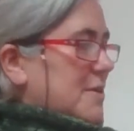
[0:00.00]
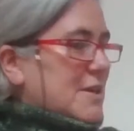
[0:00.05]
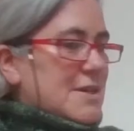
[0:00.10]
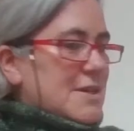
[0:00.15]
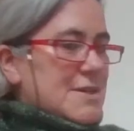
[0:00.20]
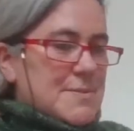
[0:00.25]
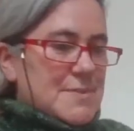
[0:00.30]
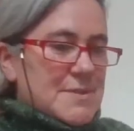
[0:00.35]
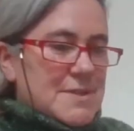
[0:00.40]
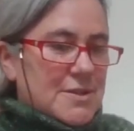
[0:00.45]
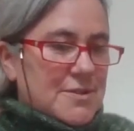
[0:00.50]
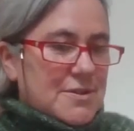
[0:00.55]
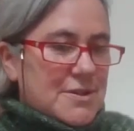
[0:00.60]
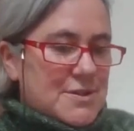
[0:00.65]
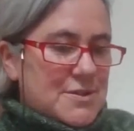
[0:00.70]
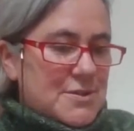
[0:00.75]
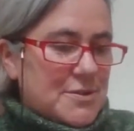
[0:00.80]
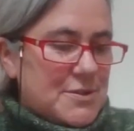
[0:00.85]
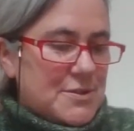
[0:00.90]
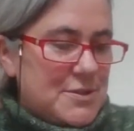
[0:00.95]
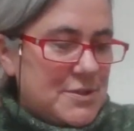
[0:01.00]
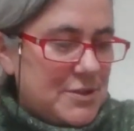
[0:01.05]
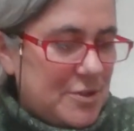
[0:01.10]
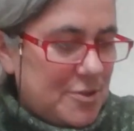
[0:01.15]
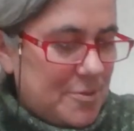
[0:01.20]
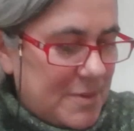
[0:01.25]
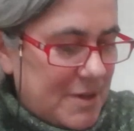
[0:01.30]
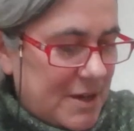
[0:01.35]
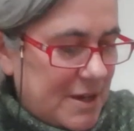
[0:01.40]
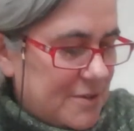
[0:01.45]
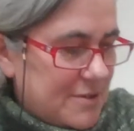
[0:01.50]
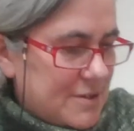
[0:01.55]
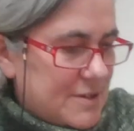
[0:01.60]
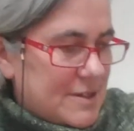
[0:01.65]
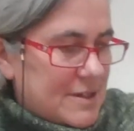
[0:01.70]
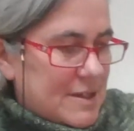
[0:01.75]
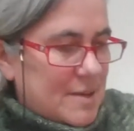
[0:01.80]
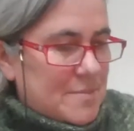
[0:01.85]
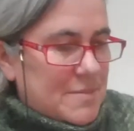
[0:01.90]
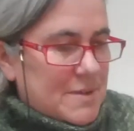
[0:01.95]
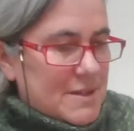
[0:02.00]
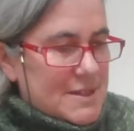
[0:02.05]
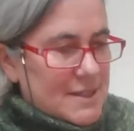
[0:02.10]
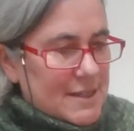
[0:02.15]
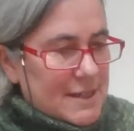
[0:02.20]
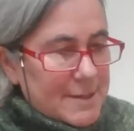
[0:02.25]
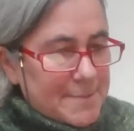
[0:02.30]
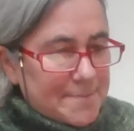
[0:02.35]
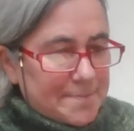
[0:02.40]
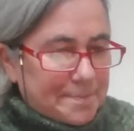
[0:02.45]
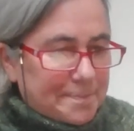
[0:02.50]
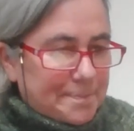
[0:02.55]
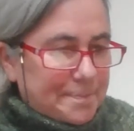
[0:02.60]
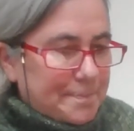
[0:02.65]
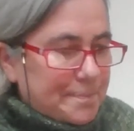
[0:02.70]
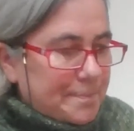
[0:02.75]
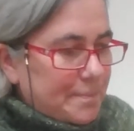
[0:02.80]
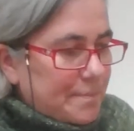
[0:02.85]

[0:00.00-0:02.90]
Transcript: What else was I going to talk to you about? Let me see.